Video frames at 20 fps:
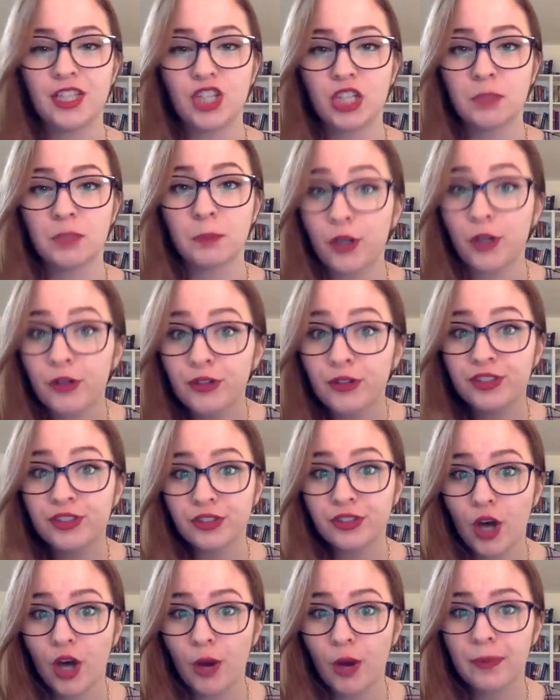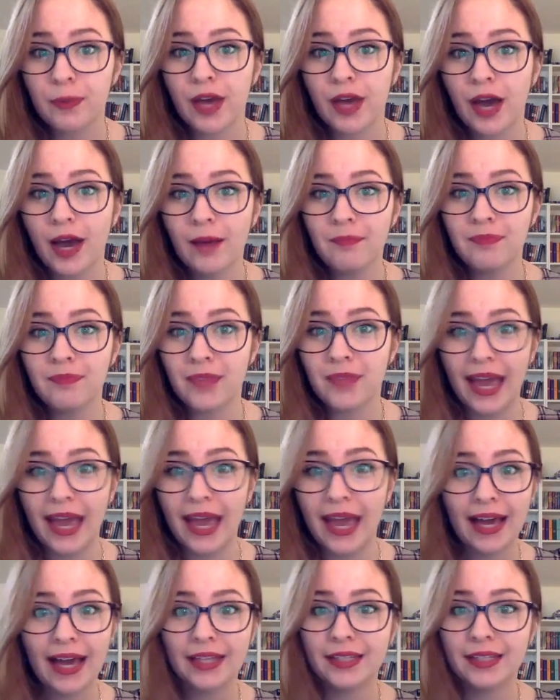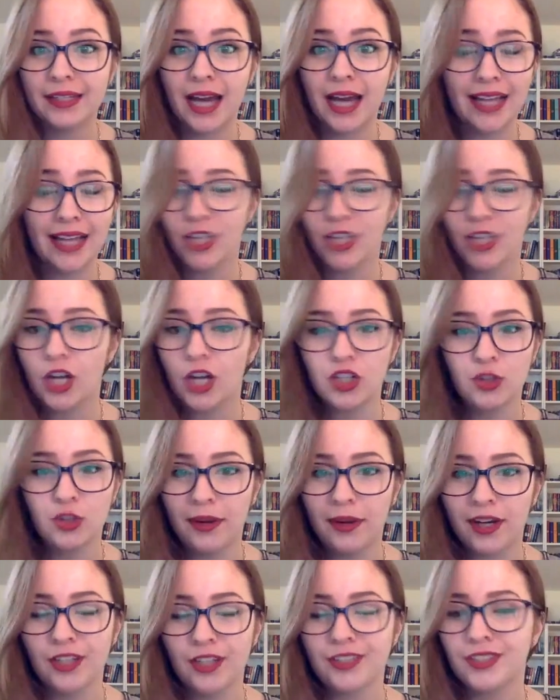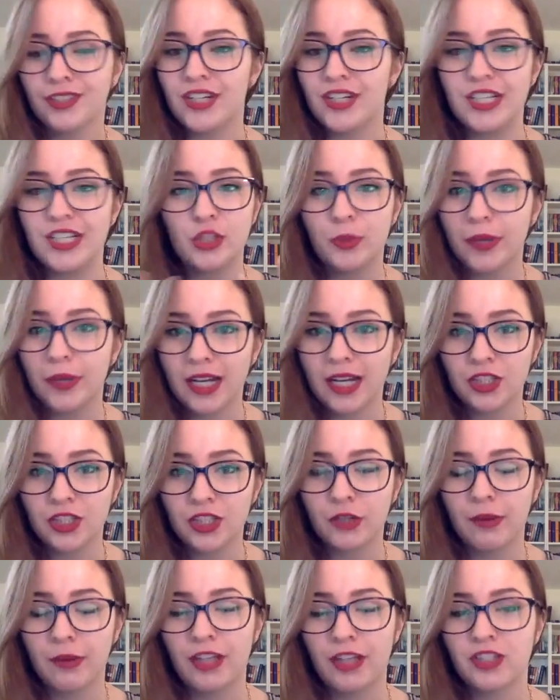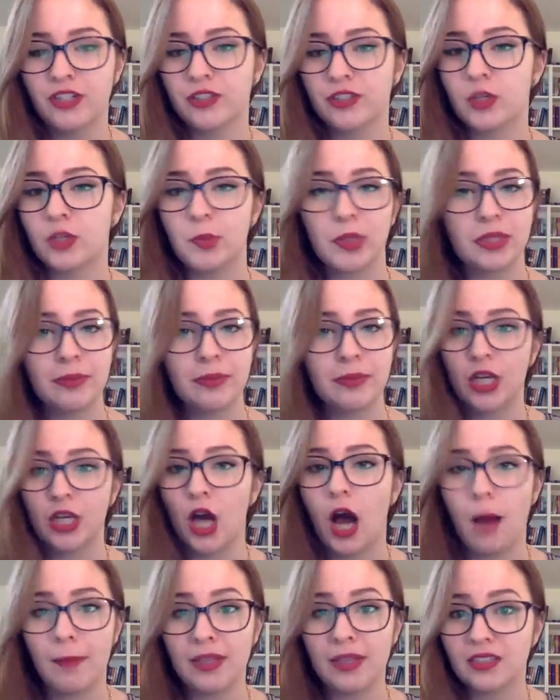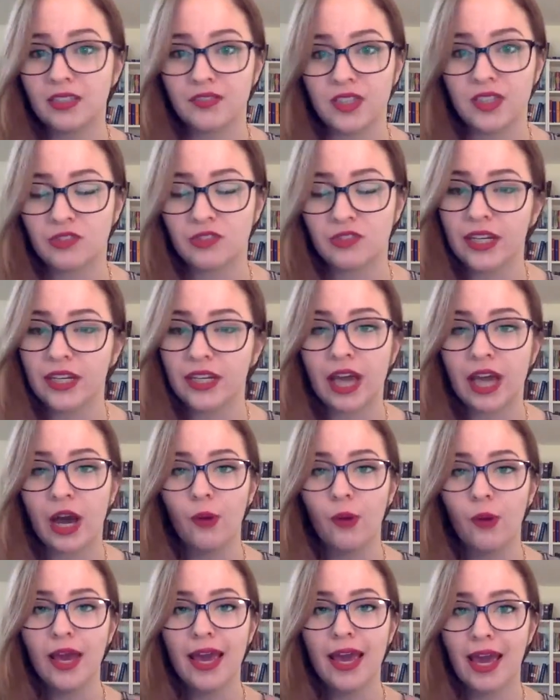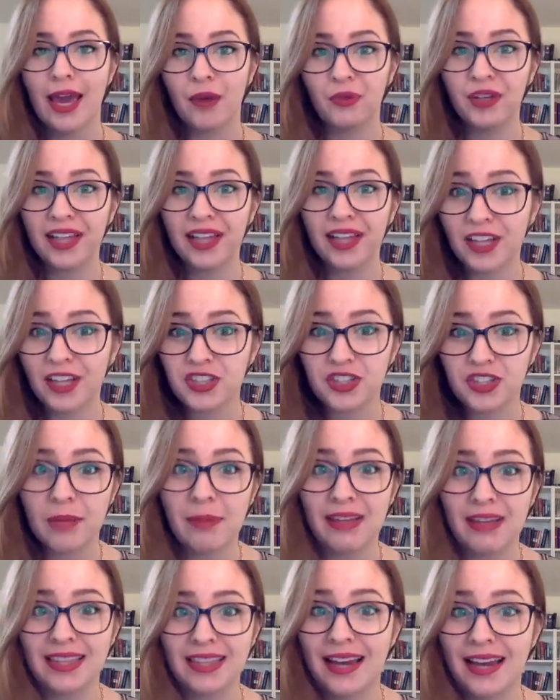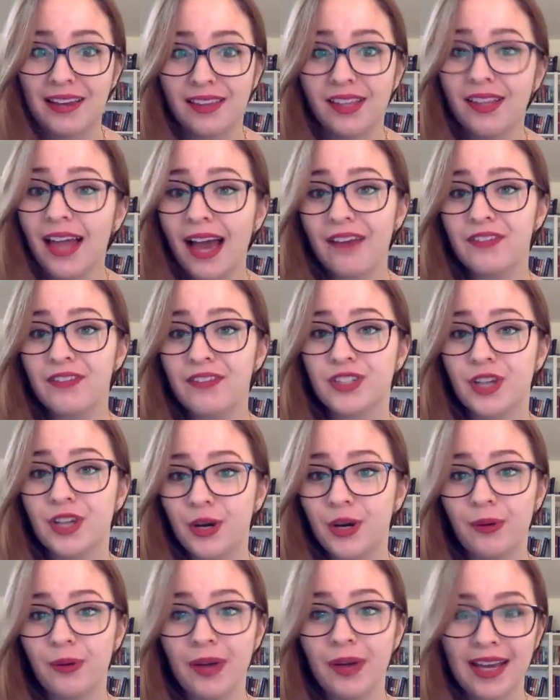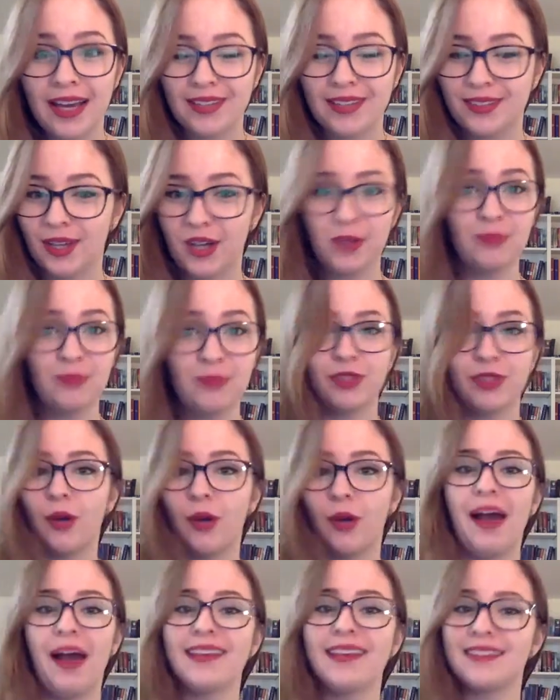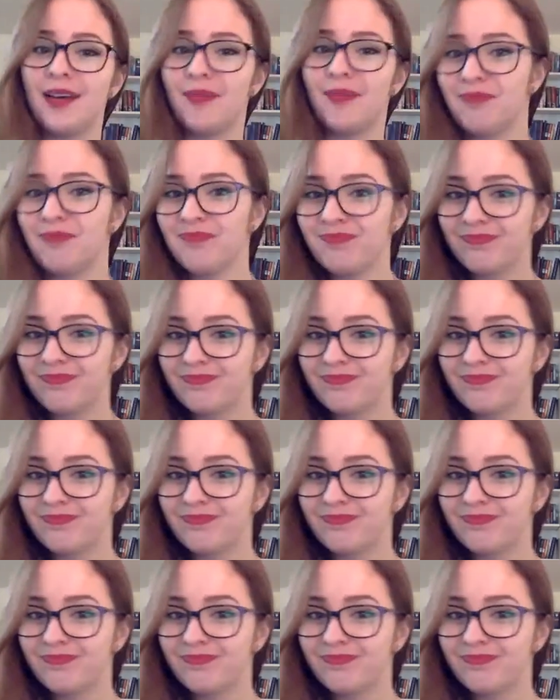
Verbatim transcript: just Peruse Utopia, and it's on Twitter, so just tweet us your questions or put them in the comments of this video, and we'll answer them at the end of the live show, so go ask them.